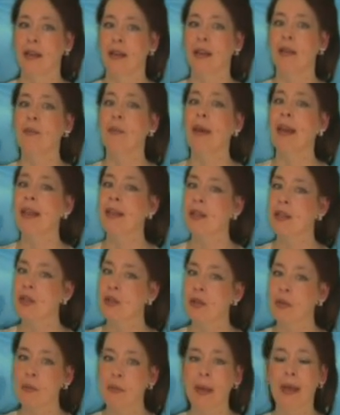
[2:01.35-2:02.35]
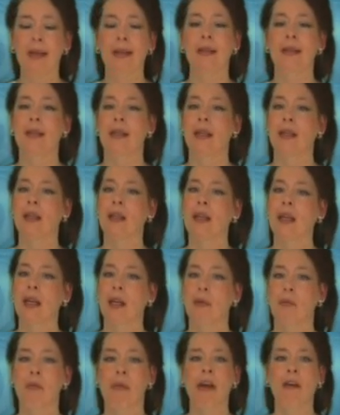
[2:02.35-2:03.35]
that mainstream medicine,
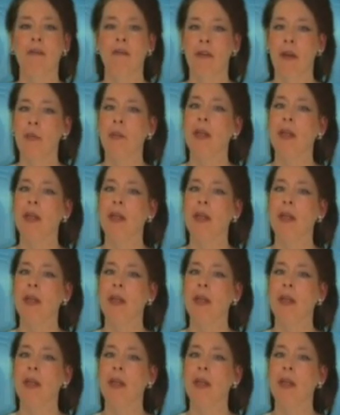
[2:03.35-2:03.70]
my